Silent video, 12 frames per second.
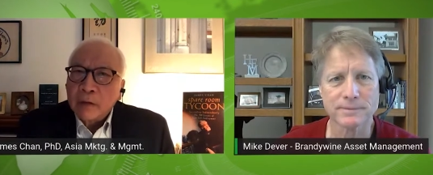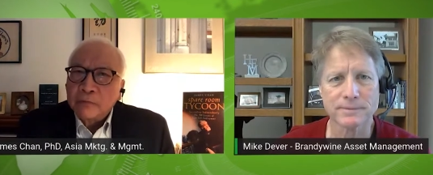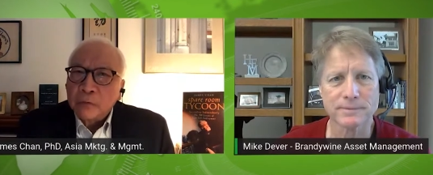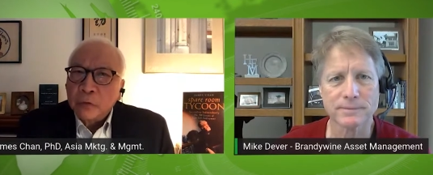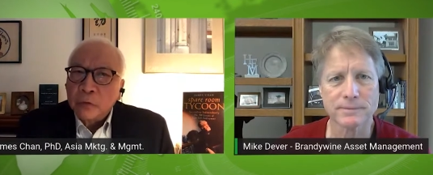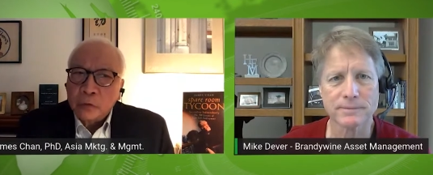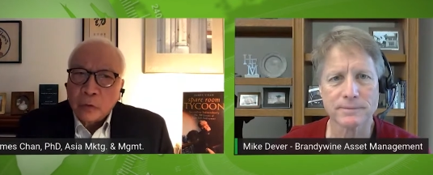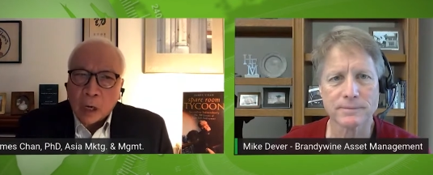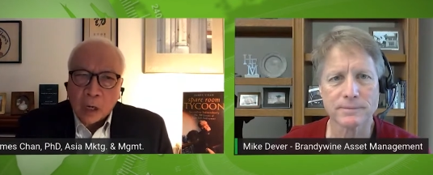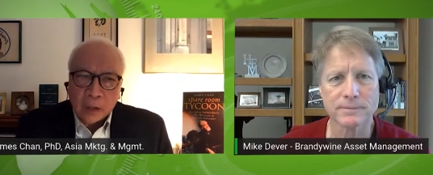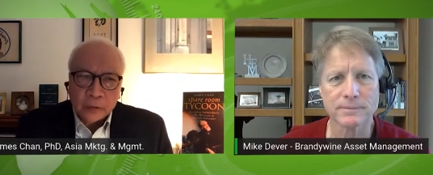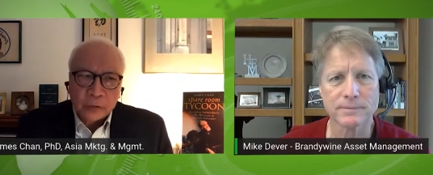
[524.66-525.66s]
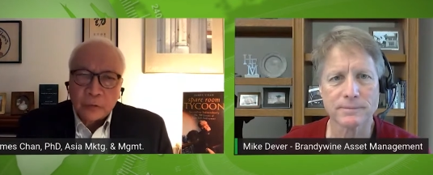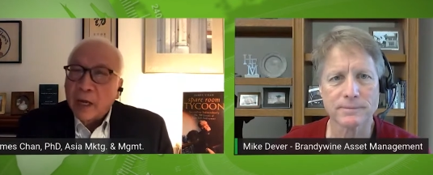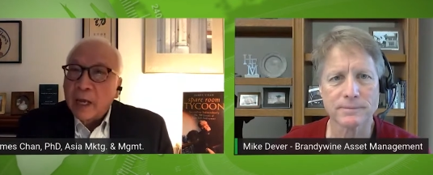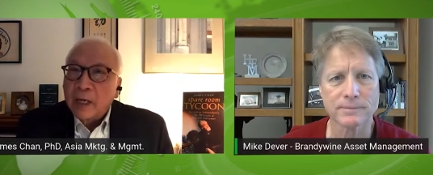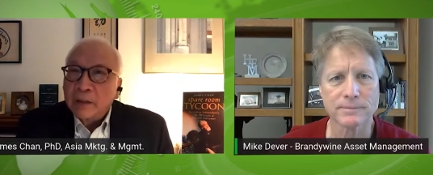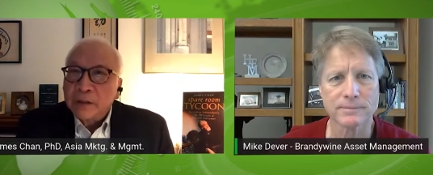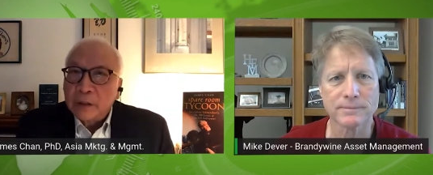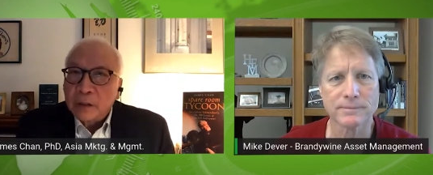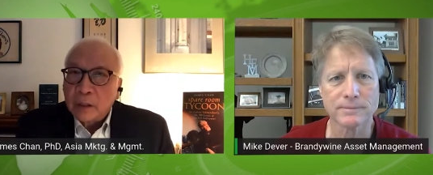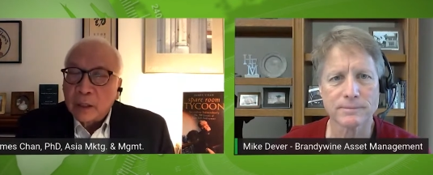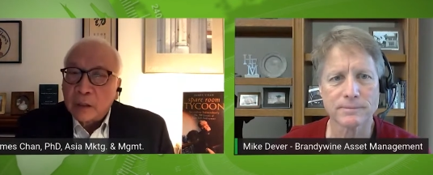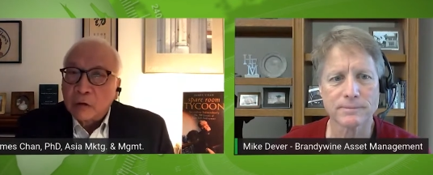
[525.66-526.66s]
Speaker 1: if you are to
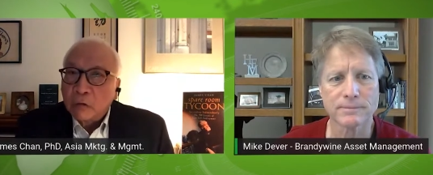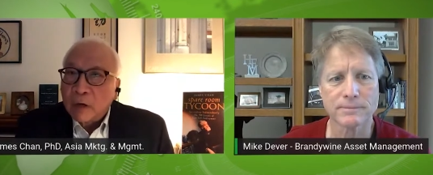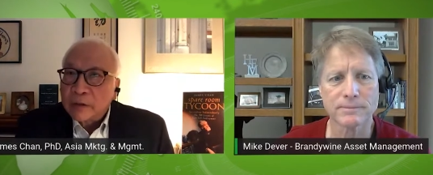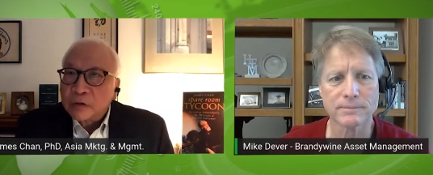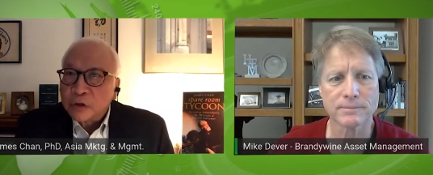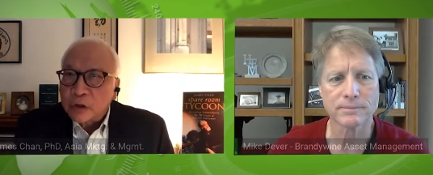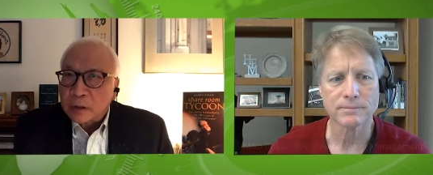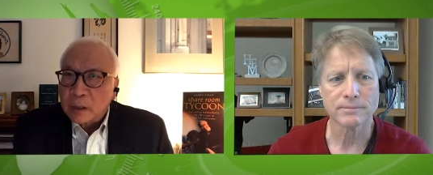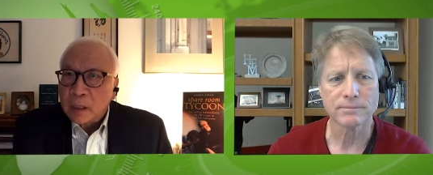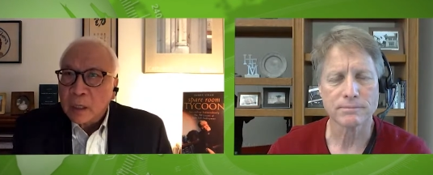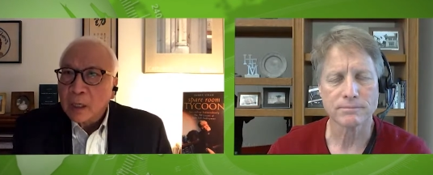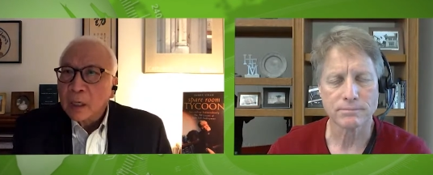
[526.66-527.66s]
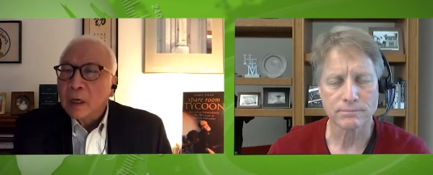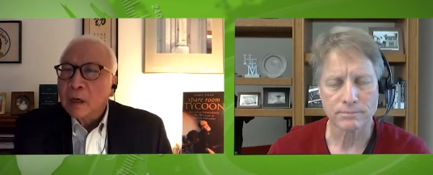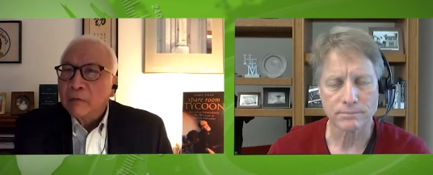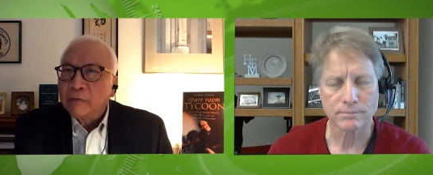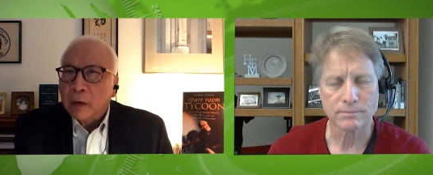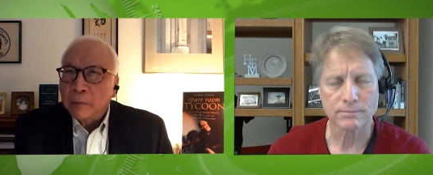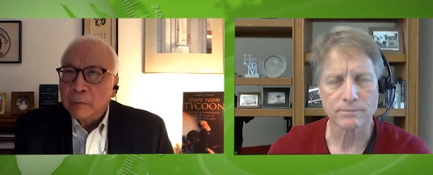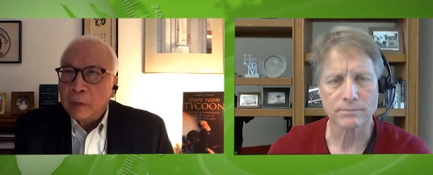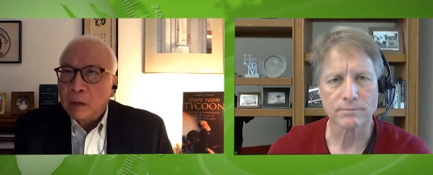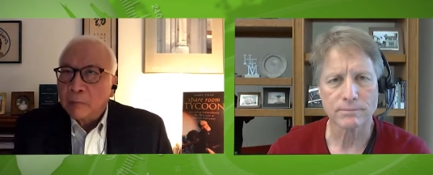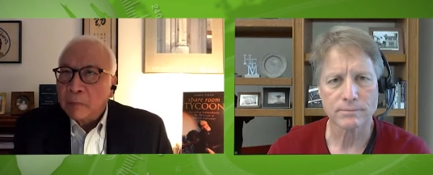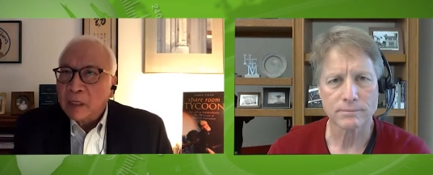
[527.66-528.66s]
answer a question uh,
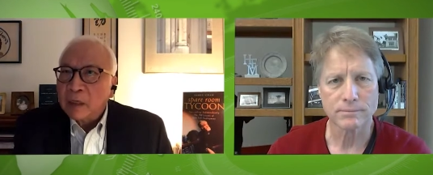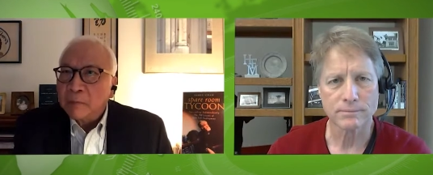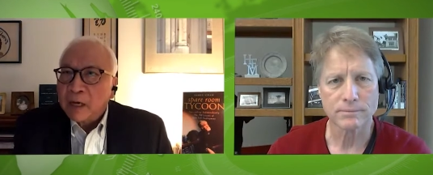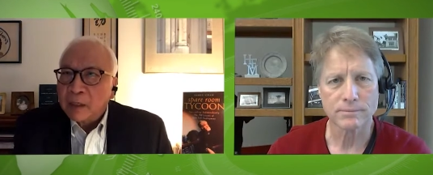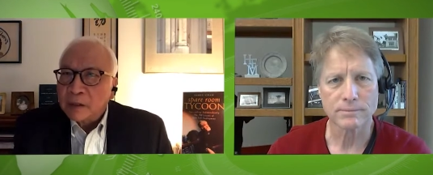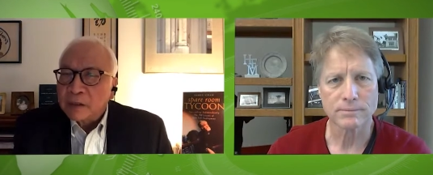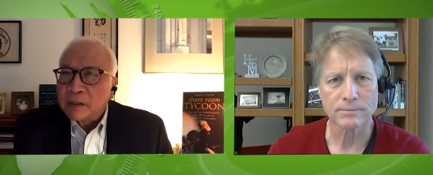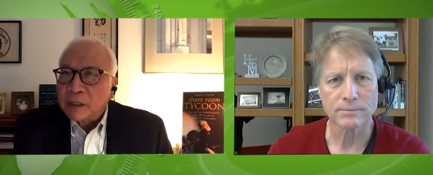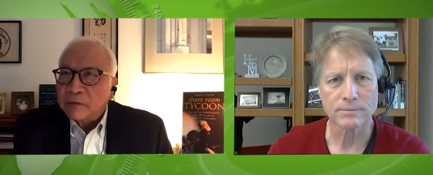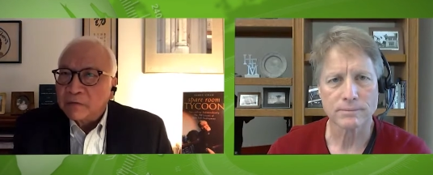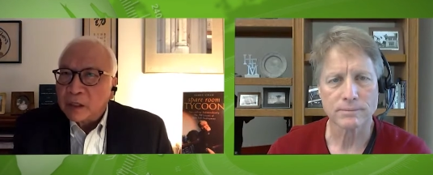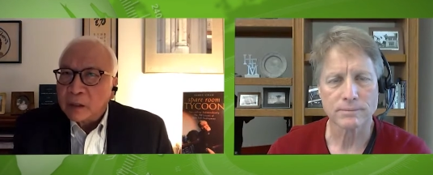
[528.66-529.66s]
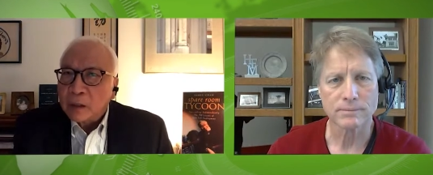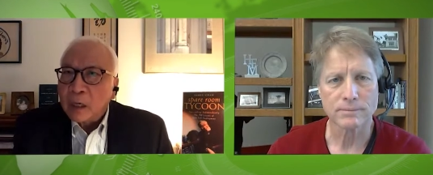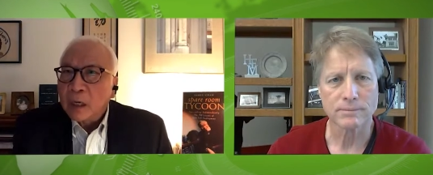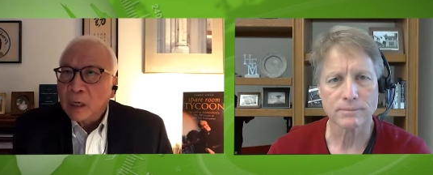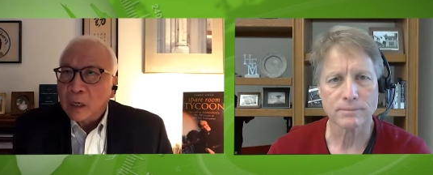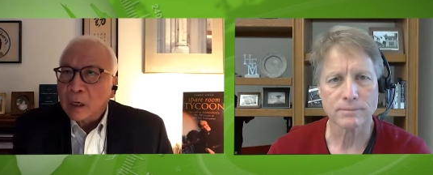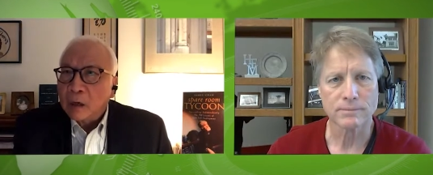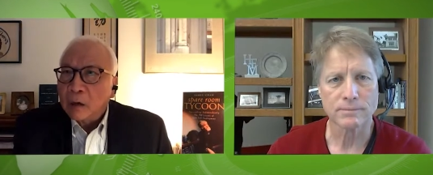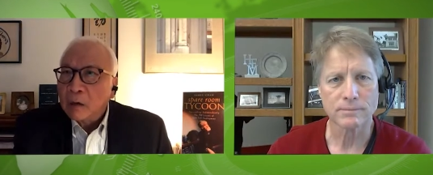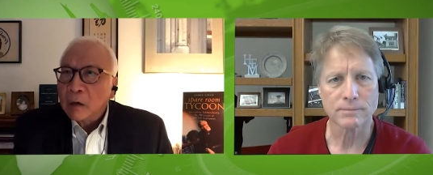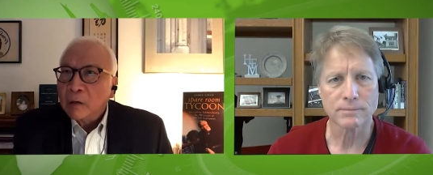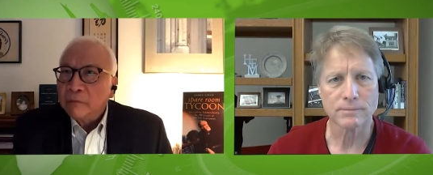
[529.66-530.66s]
from Money Matters TV
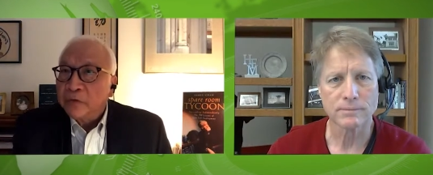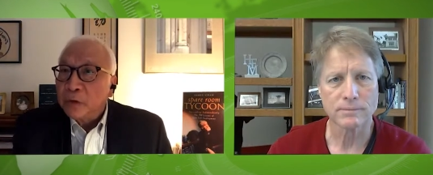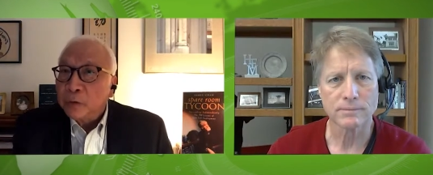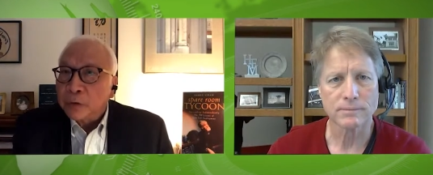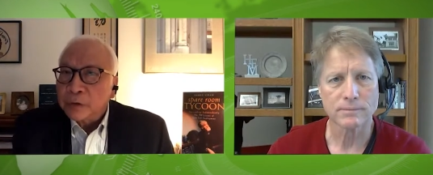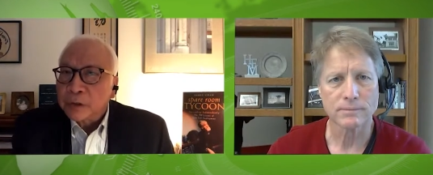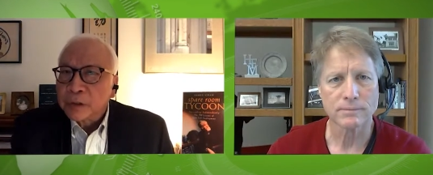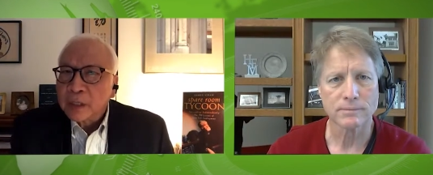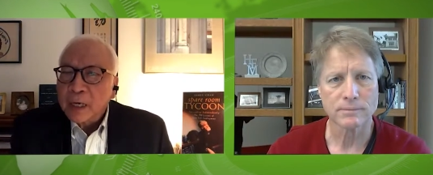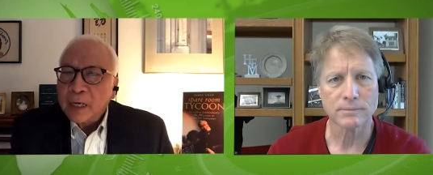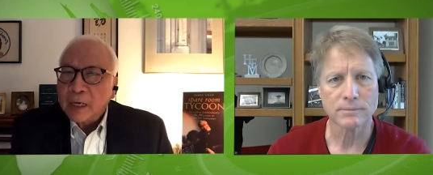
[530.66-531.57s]
uh, viewers?